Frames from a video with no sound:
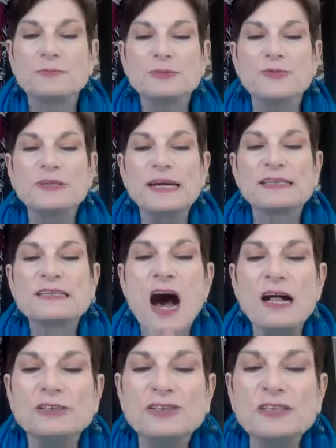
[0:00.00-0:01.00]
between
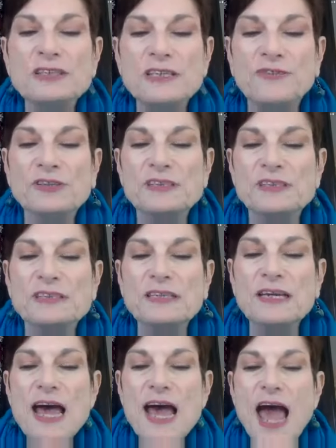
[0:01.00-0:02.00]
acknowledging
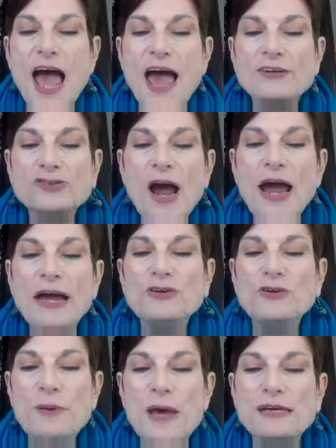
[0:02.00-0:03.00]
differences and trying
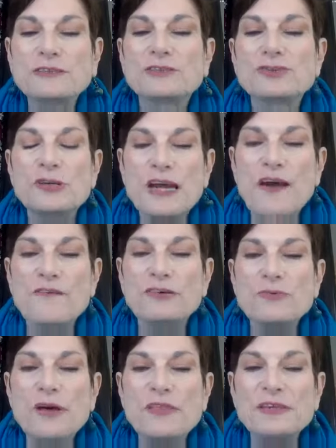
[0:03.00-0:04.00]
your best to treat
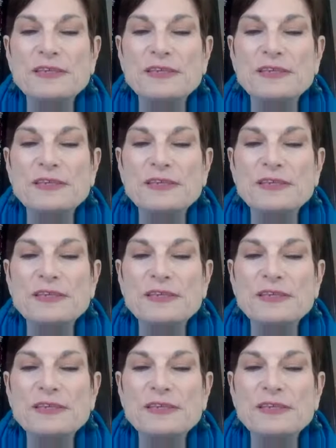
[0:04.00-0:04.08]
everyone the